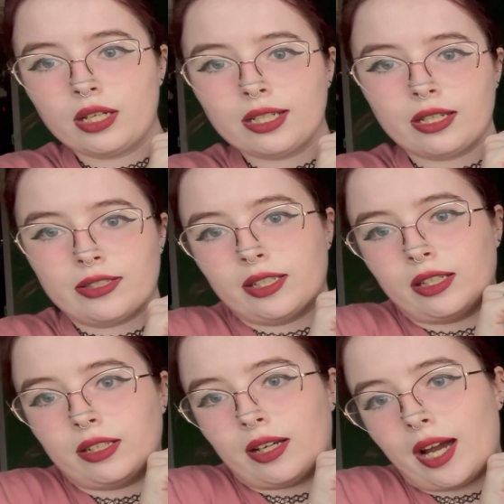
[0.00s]
because
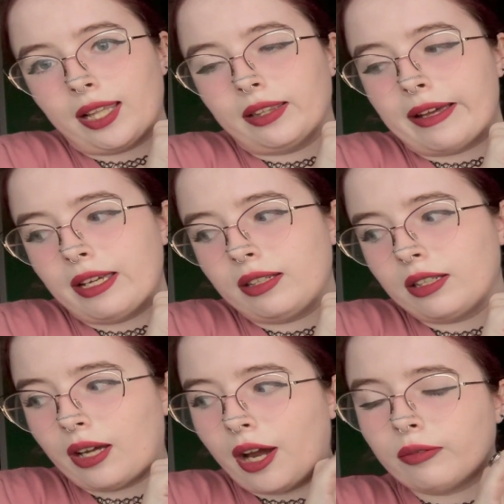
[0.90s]
again, I
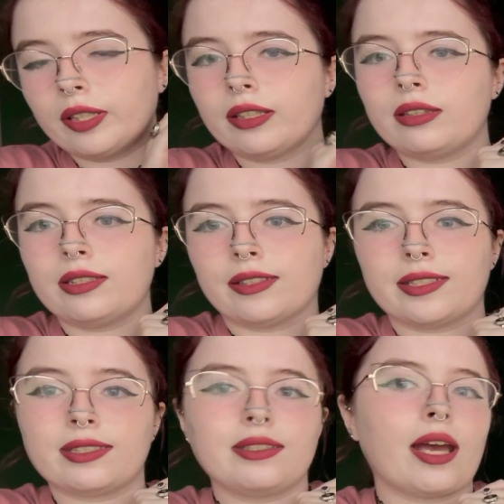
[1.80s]
really like these like
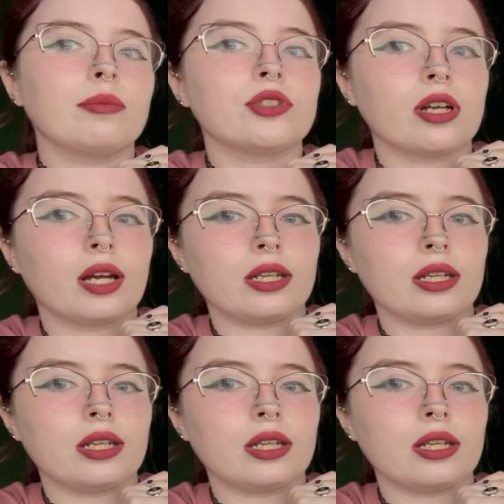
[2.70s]
snapshot